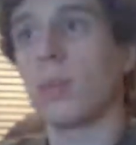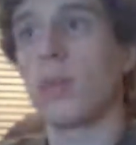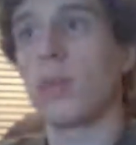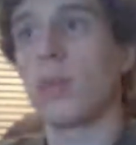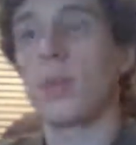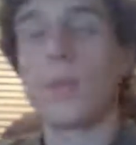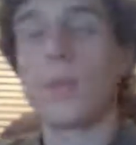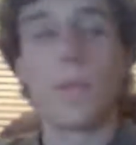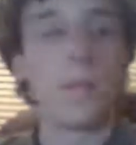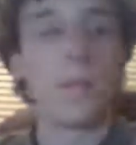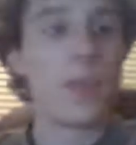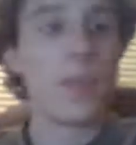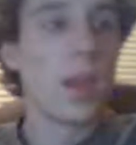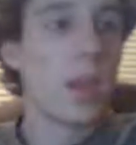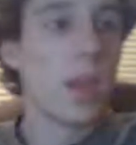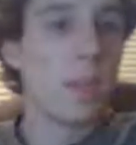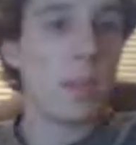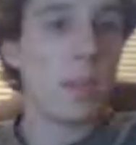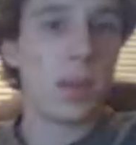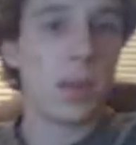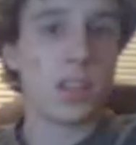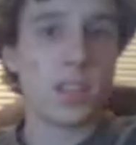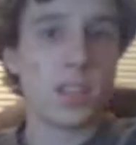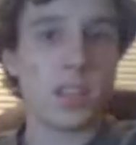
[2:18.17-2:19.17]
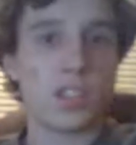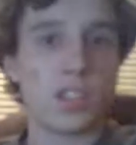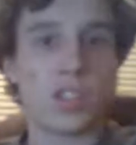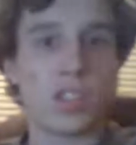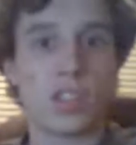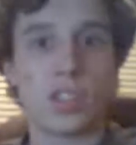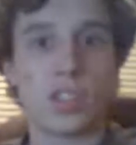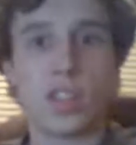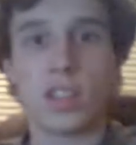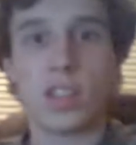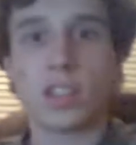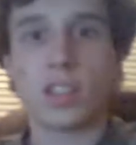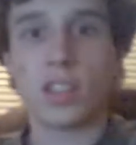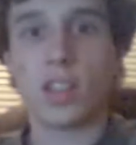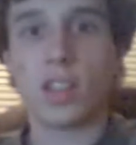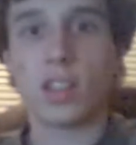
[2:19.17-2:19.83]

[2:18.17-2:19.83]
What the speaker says: been, because that's